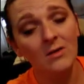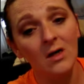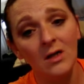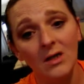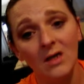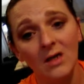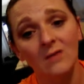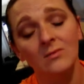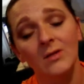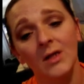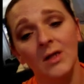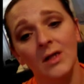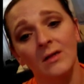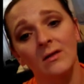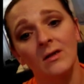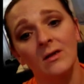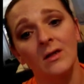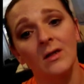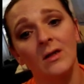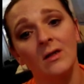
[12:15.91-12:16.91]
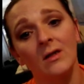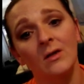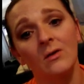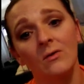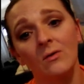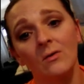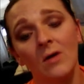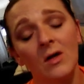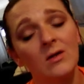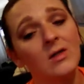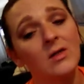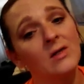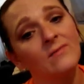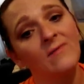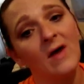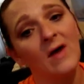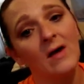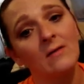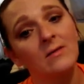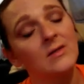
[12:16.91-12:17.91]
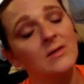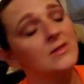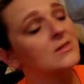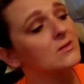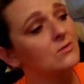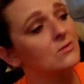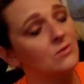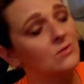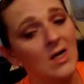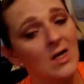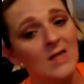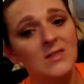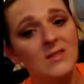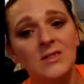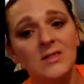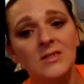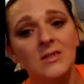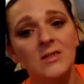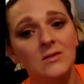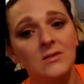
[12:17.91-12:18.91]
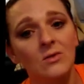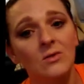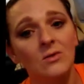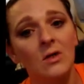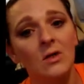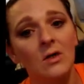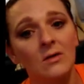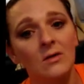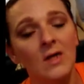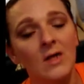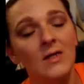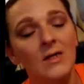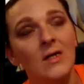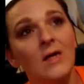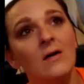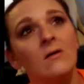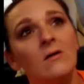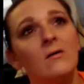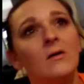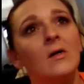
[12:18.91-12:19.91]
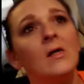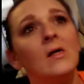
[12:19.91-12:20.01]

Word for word: not only the coronavirus crisis that's going on right now.